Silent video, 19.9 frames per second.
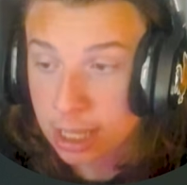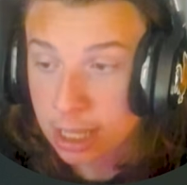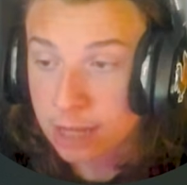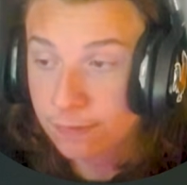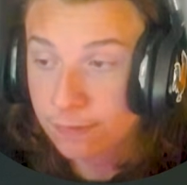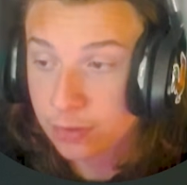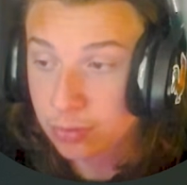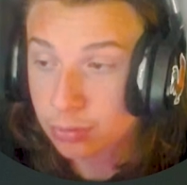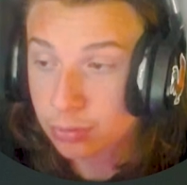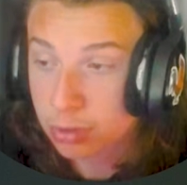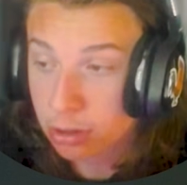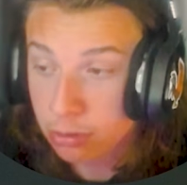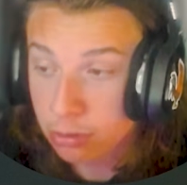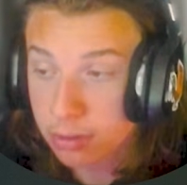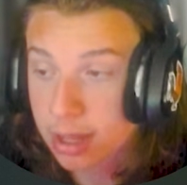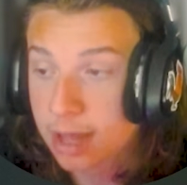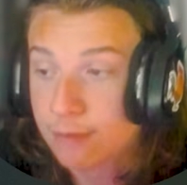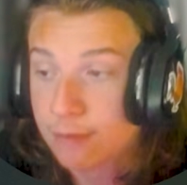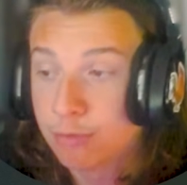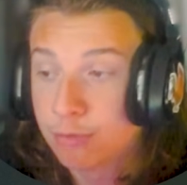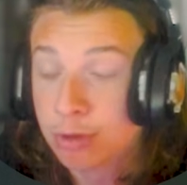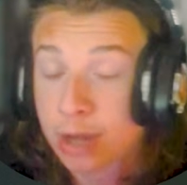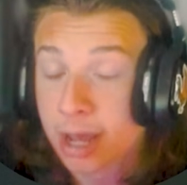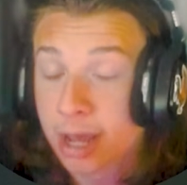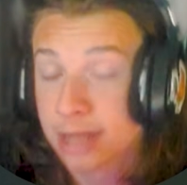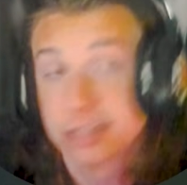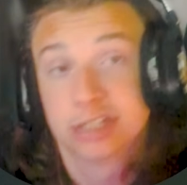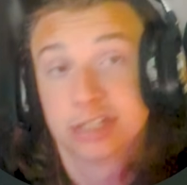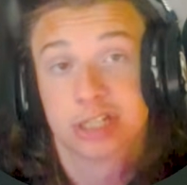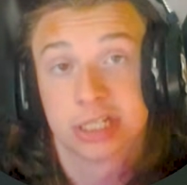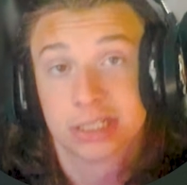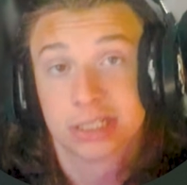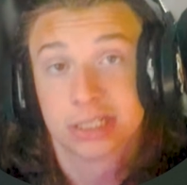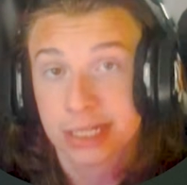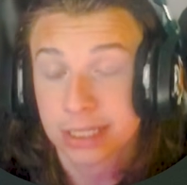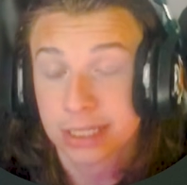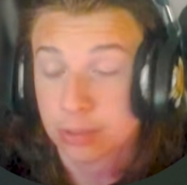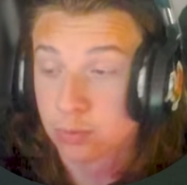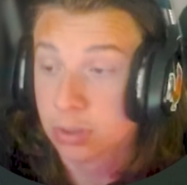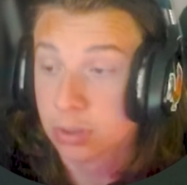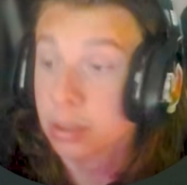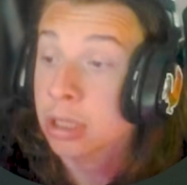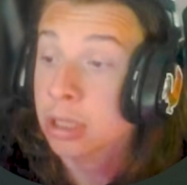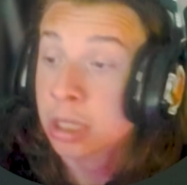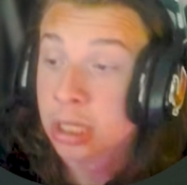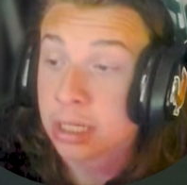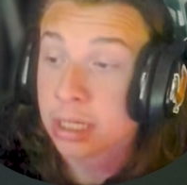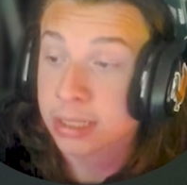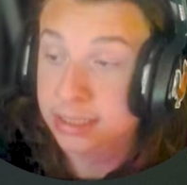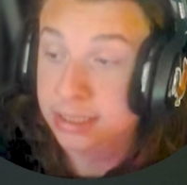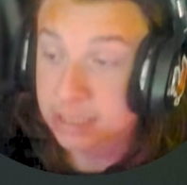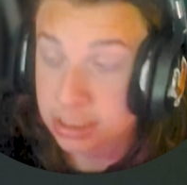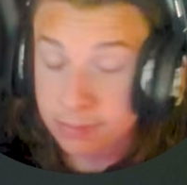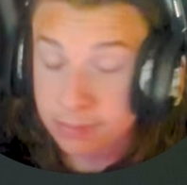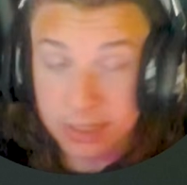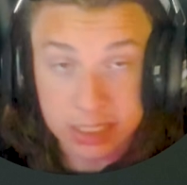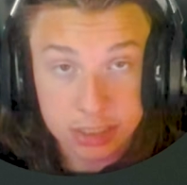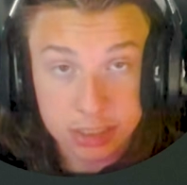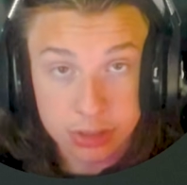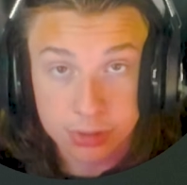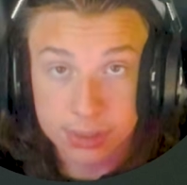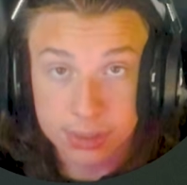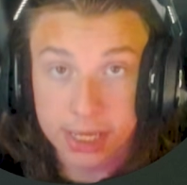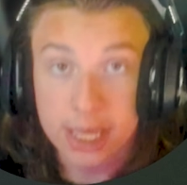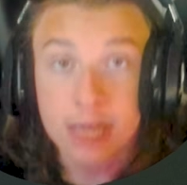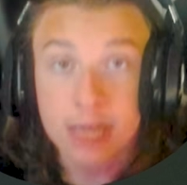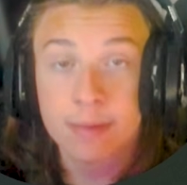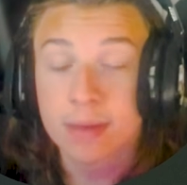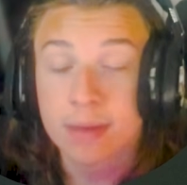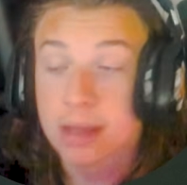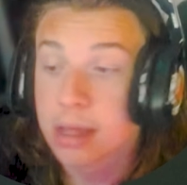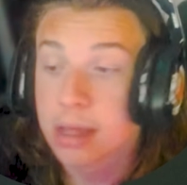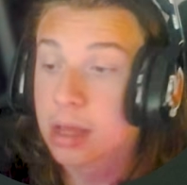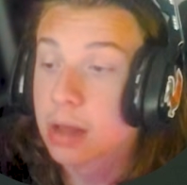if you don't have one i suggest getting one because this makes your game